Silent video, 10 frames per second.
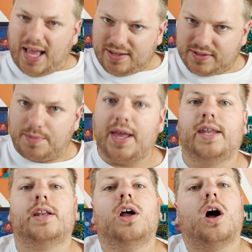
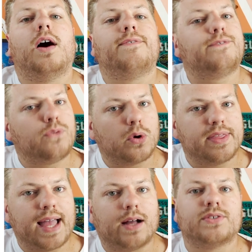estimated of
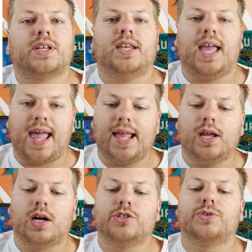
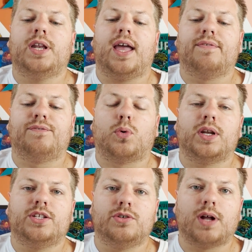
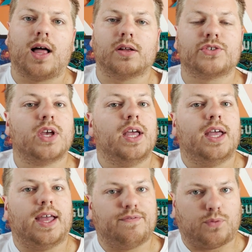
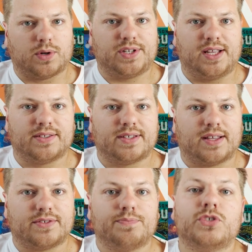
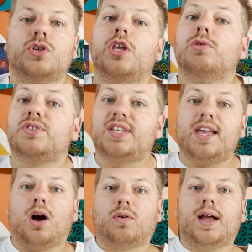$4,842.14. So you
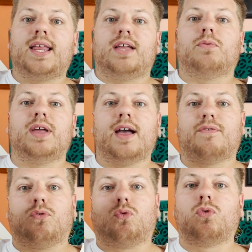see already, we
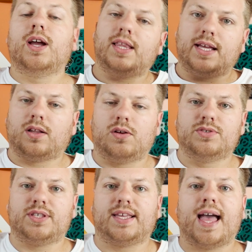have really
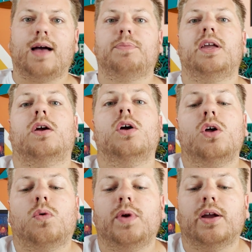closed the gap here.
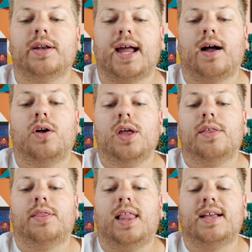We are now
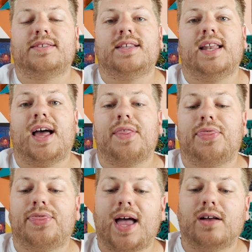less than
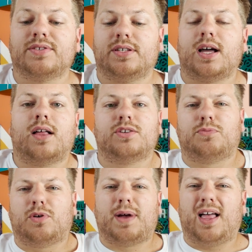$1,000,
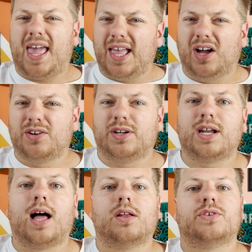more about
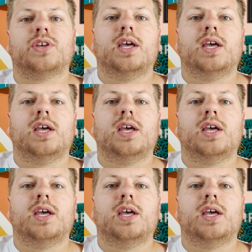$800